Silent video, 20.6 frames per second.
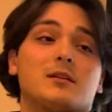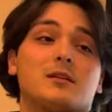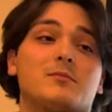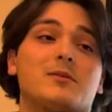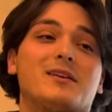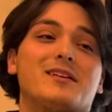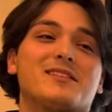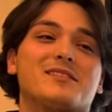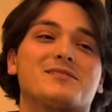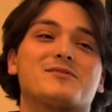
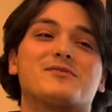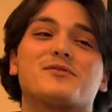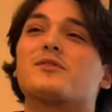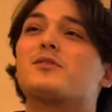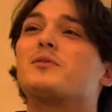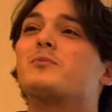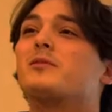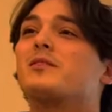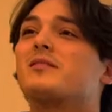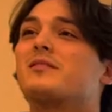10 million for the
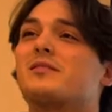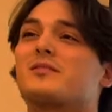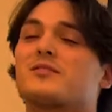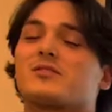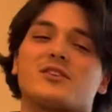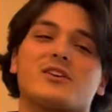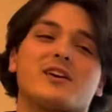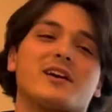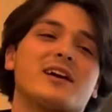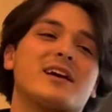building,
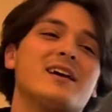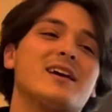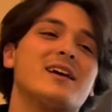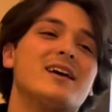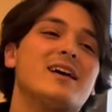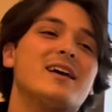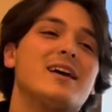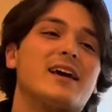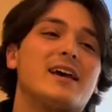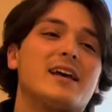sorry,
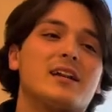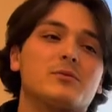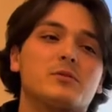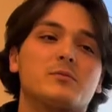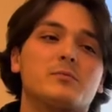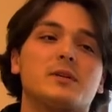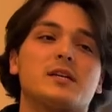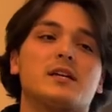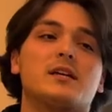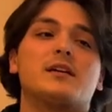and it
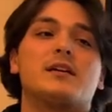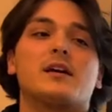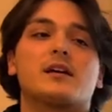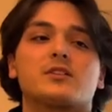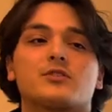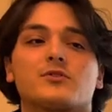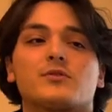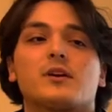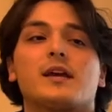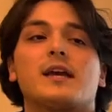would be an
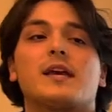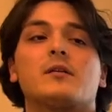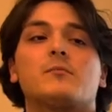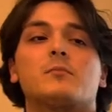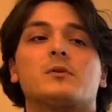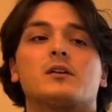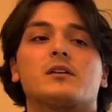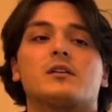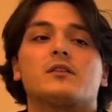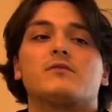extra 8
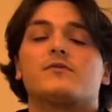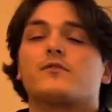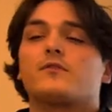million